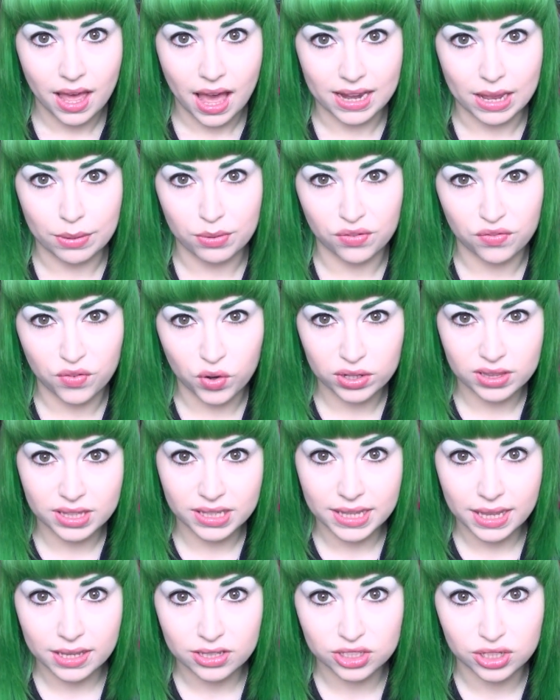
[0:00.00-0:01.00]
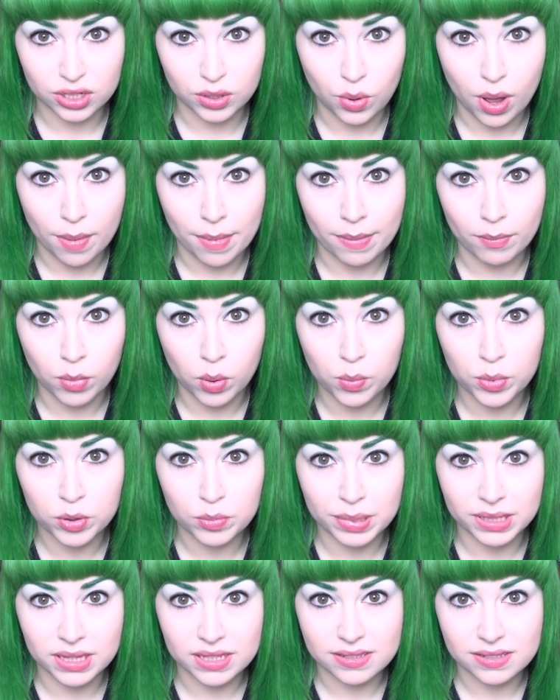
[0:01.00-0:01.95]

and I would avoid the kitchen where my mum would be